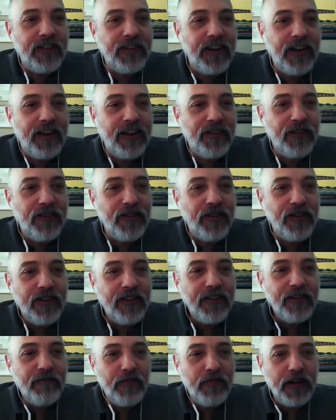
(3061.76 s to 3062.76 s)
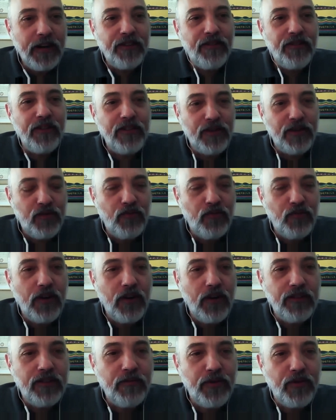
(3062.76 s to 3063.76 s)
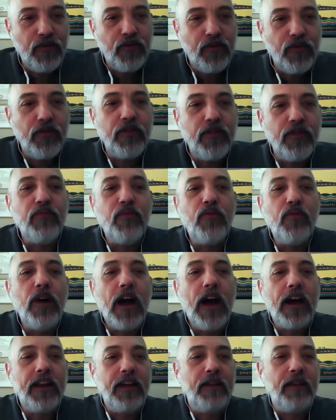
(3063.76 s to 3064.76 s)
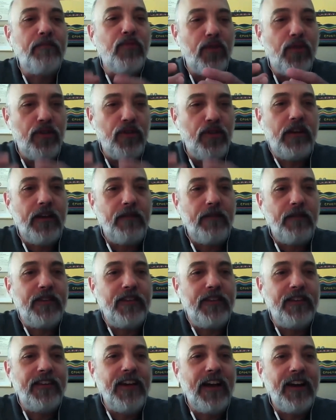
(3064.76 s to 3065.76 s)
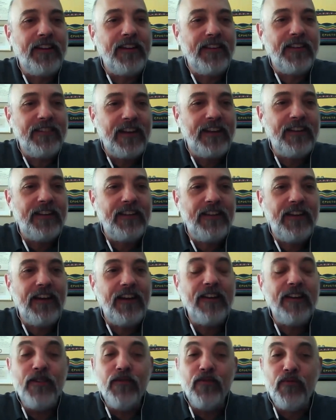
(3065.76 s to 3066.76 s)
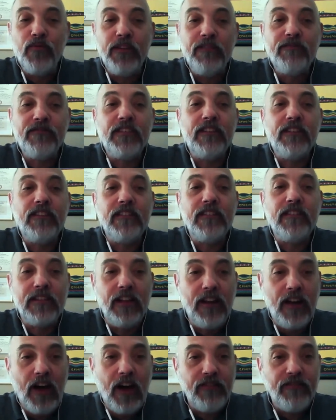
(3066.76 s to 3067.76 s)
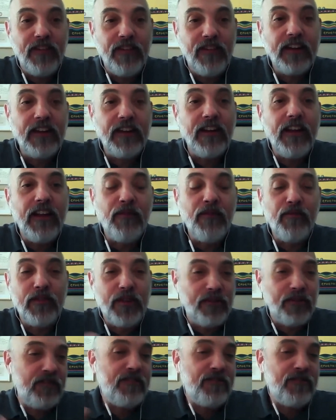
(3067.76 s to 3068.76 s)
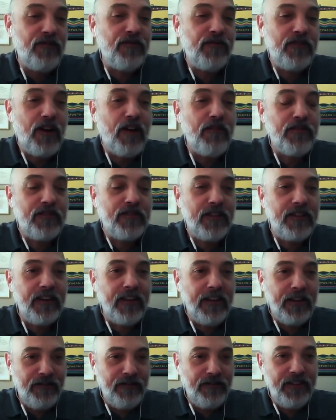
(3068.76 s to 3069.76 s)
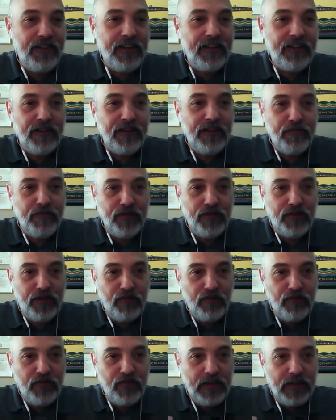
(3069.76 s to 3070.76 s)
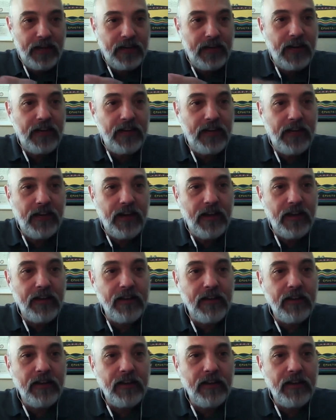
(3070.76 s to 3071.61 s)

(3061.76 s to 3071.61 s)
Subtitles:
together mentoring this one entrepreneur who had a prototype. He had his idea. We've seen this a lot, right? And without disclosing obviously any of the details, but you know, we had an idea.